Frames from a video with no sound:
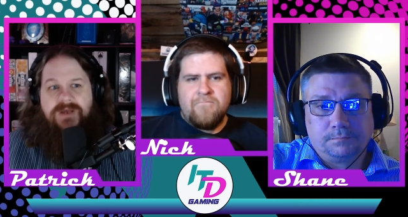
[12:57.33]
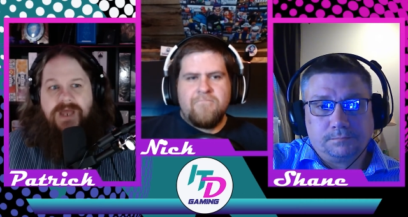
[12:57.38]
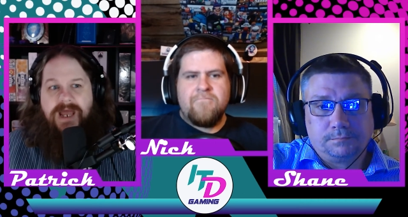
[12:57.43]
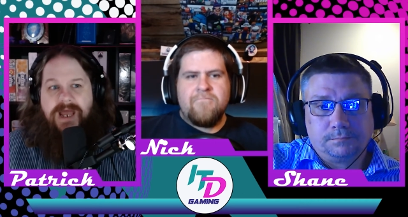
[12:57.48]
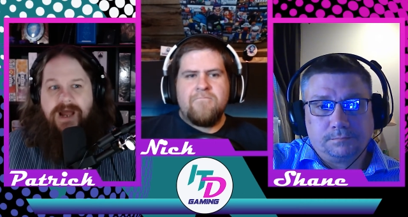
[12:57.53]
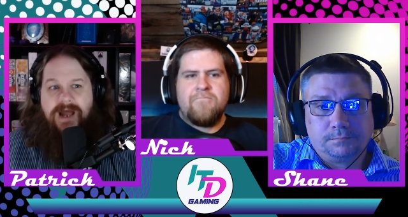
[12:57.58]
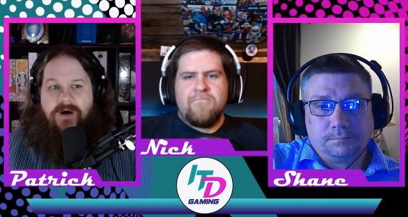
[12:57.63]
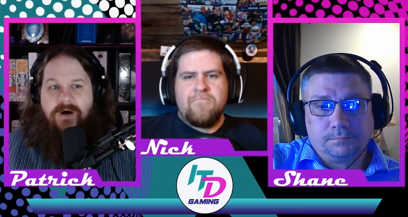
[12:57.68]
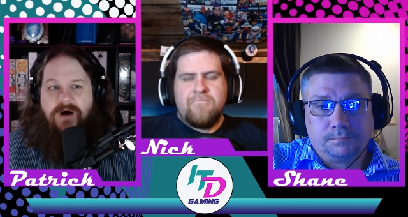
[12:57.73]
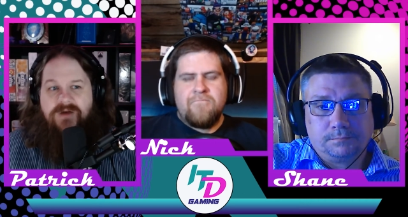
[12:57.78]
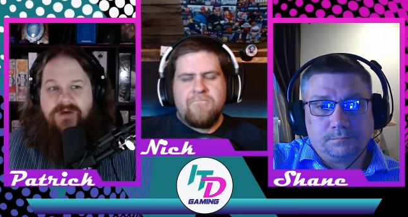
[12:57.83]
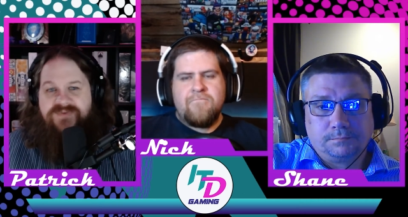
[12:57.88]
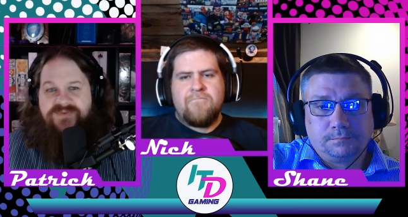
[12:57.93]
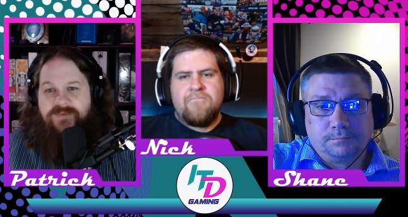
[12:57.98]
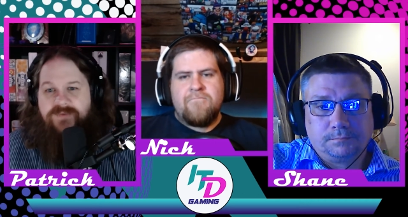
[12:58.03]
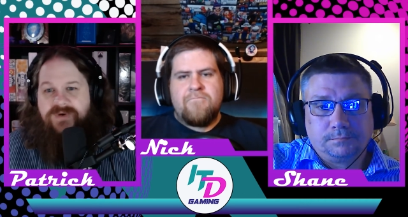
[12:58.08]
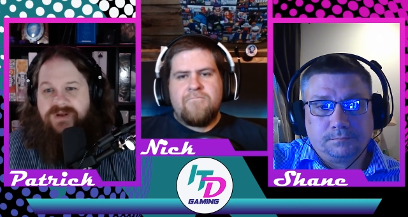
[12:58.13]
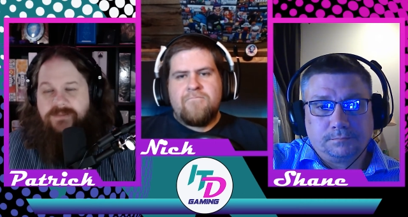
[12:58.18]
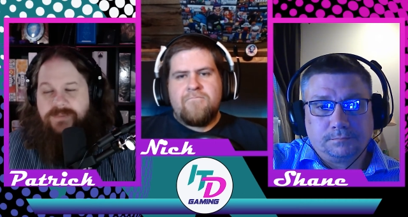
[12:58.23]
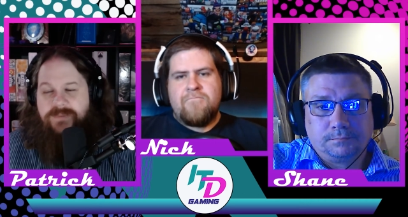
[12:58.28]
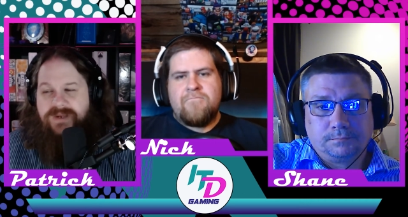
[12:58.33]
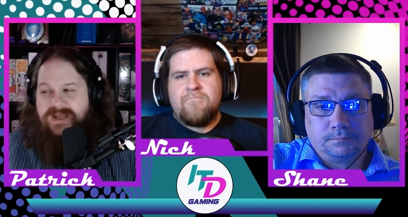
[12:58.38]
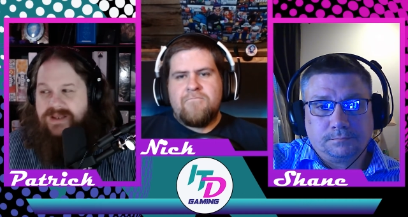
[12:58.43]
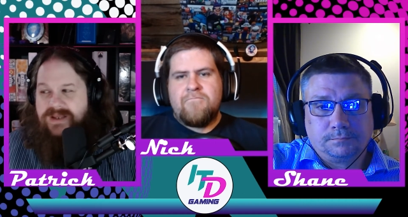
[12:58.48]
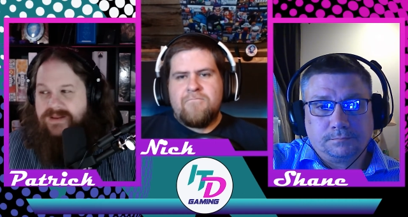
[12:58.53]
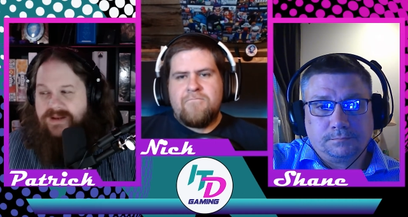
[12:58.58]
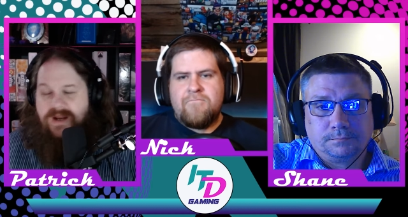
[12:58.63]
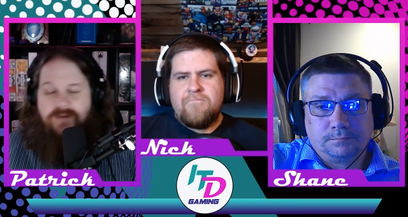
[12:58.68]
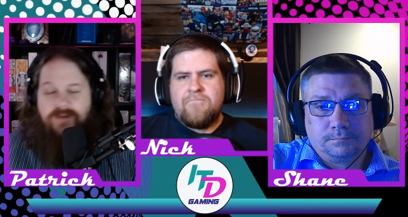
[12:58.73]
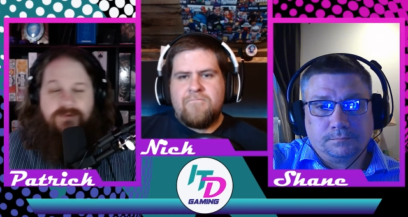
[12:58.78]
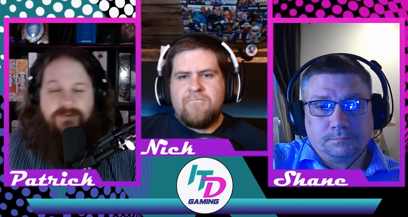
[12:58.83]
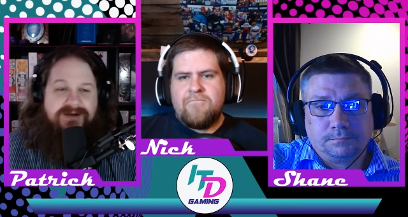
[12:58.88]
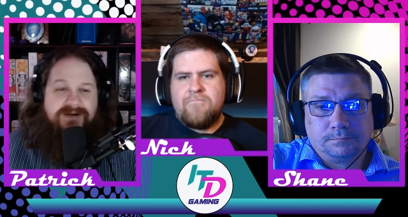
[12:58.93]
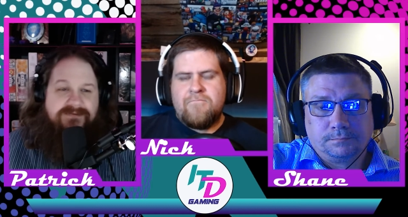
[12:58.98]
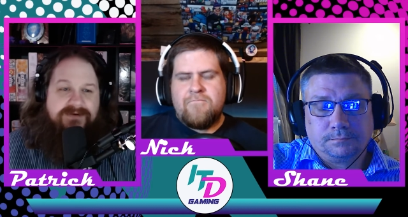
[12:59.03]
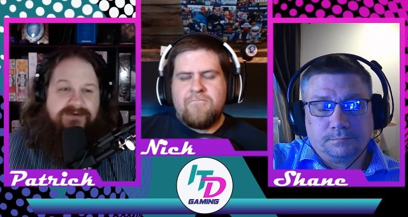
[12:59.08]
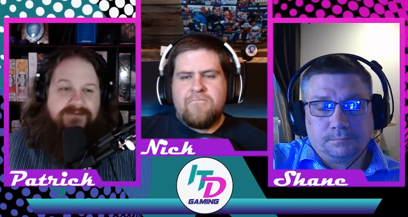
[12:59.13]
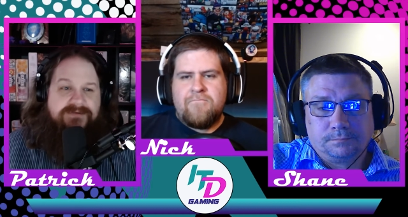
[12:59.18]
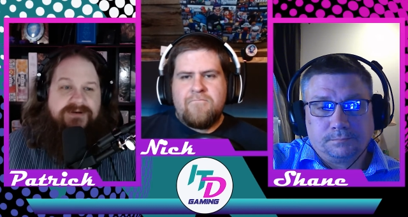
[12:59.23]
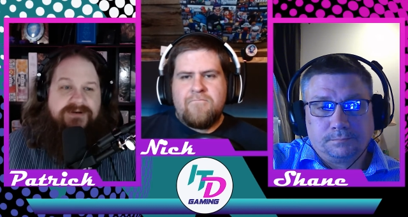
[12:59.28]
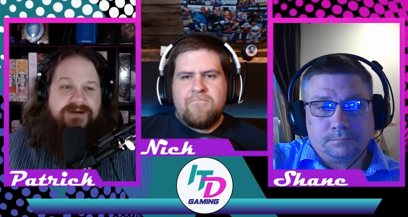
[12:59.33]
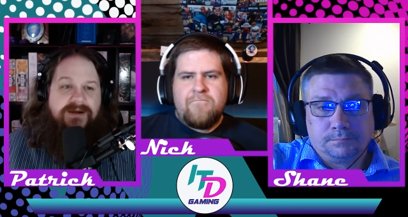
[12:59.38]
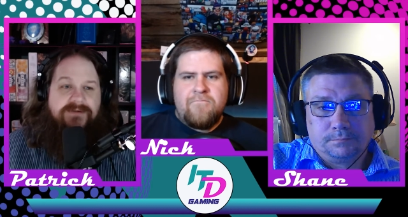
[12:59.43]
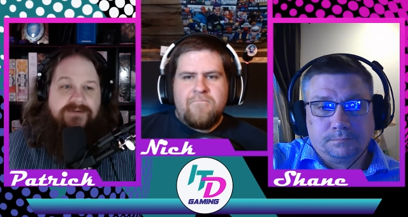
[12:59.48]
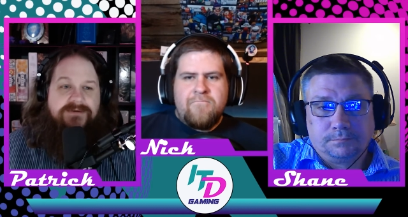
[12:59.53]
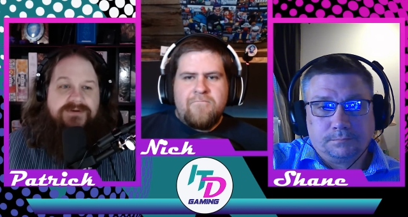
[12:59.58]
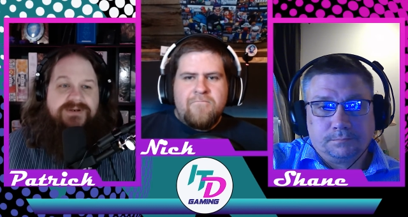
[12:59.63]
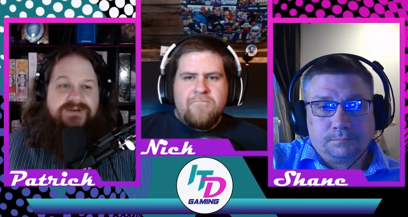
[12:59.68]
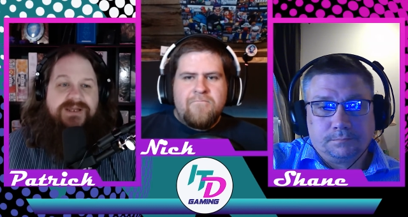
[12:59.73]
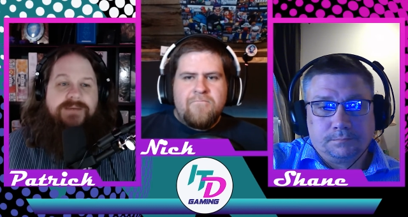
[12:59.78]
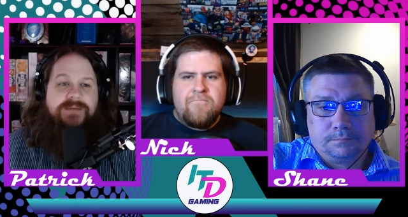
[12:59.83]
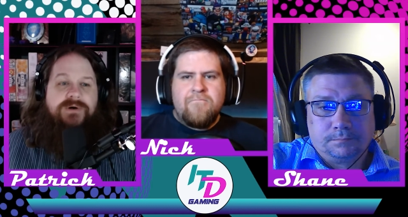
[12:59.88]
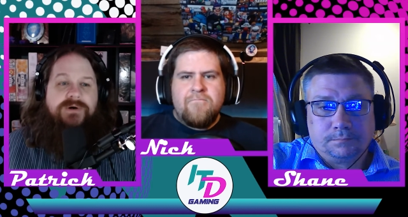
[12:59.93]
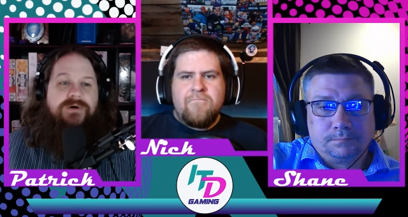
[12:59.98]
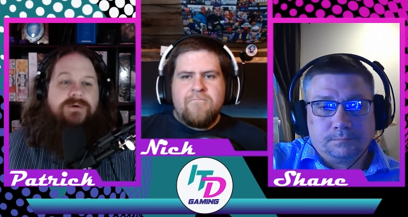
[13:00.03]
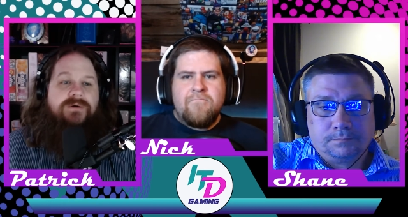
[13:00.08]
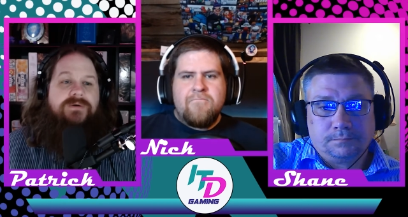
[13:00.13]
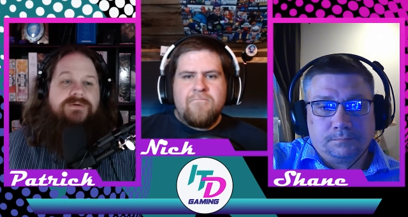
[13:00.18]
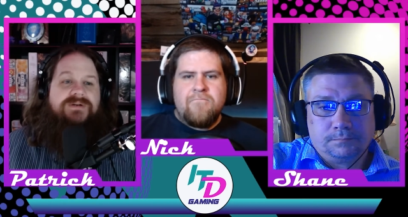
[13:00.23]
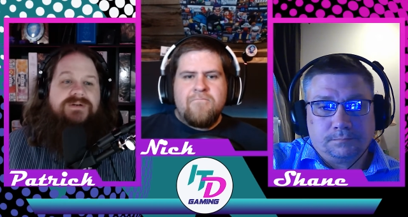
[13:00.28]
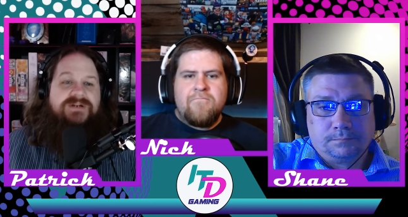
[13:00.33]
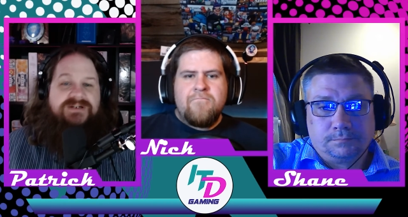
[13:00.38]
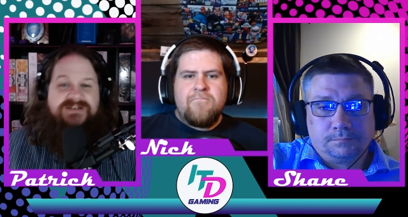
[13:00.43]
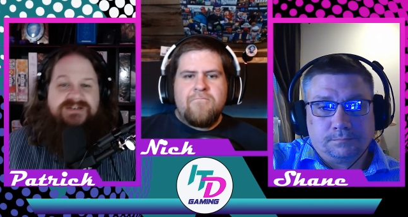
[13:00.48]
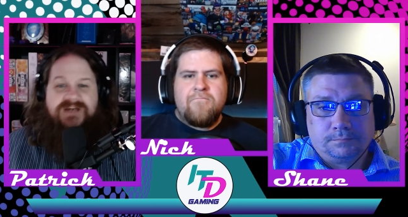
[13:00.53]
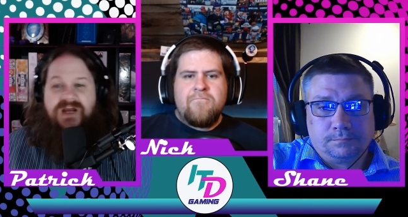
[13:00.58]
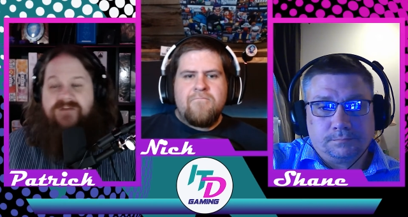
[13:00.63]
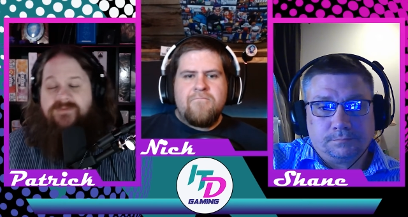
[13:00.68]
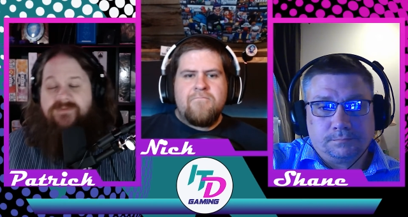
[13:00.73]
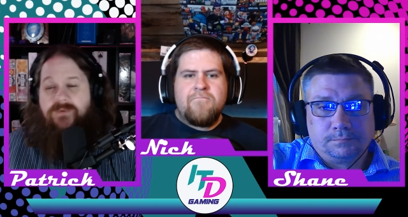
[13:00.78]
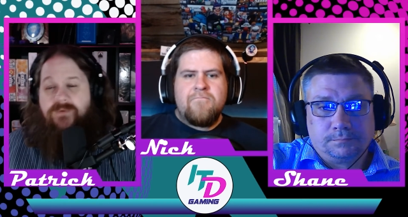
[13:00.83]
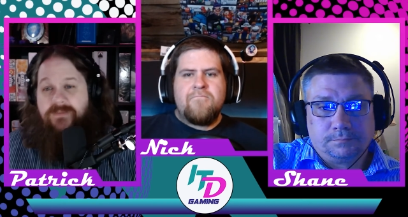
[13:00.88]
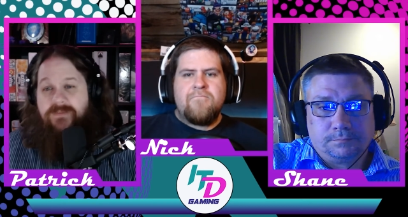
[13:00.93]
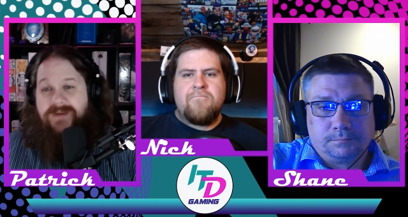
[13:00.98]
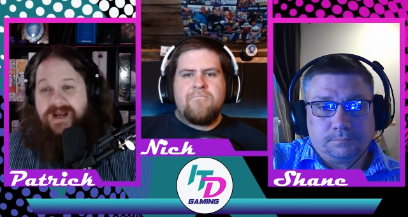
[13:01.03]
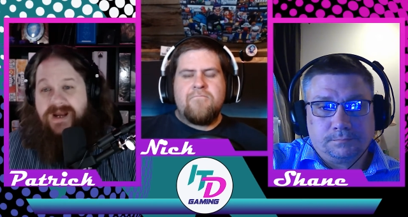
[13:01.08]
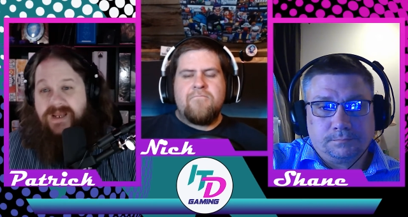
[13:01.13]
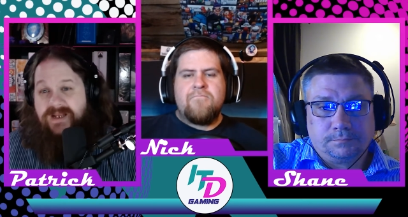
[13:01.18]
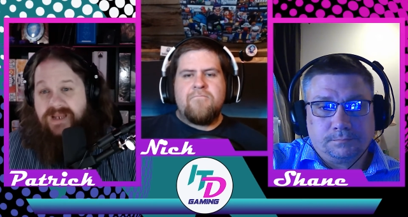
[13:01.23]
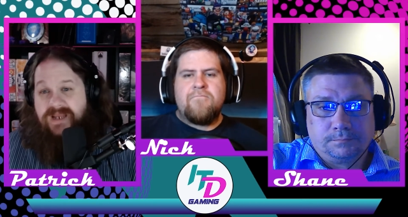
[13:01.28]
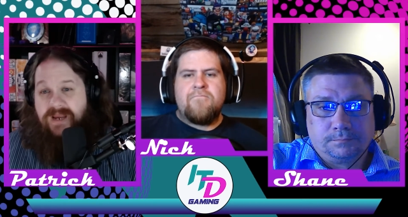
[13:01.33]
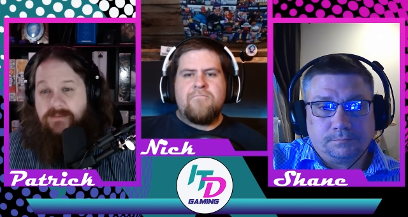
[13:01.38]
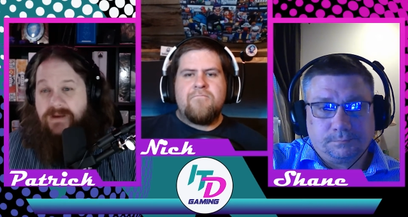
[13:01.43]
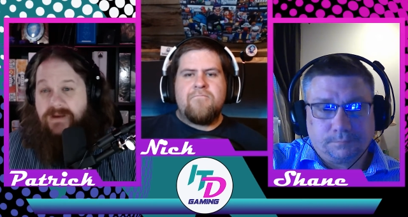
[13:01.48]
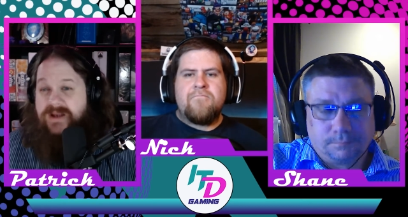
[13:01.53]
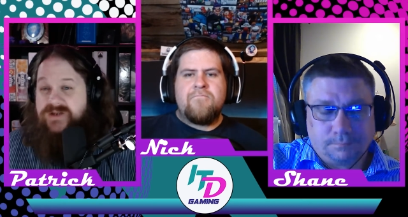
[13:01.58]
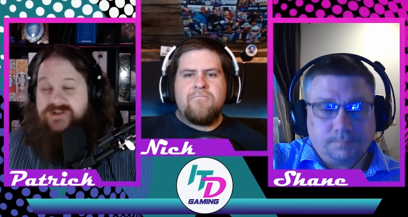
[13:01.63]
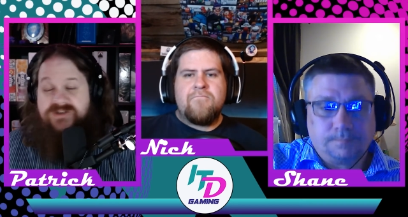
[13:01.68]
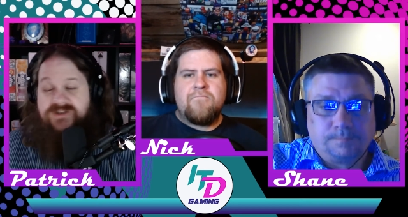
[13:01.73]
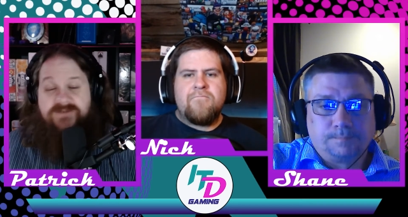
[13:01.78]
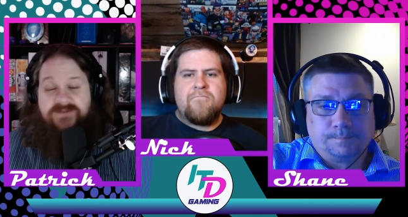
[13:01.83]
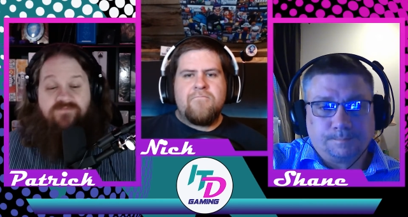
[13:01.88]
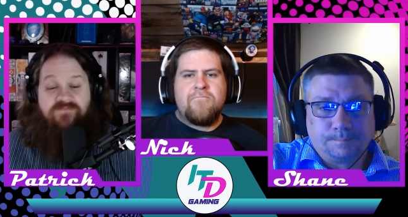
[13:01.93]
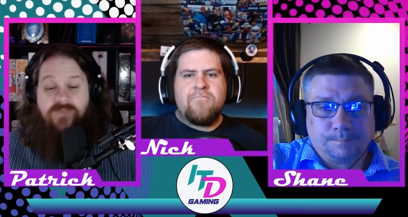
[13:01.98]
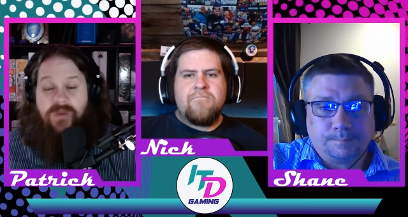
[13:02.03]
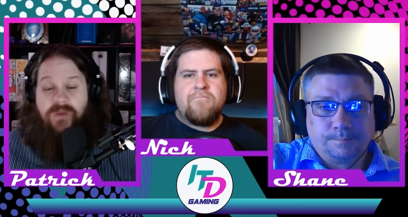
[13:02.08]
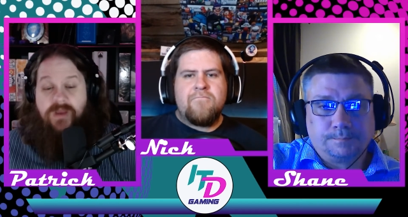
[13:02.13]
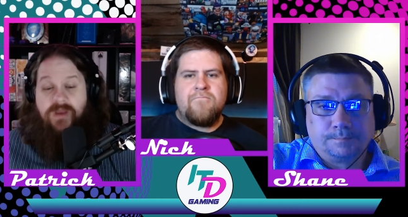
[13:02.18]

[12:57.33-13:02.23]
Speaker 1: How awesome would it be that I wouldn't have to download the demo to decide if I want to buy the game? I could just,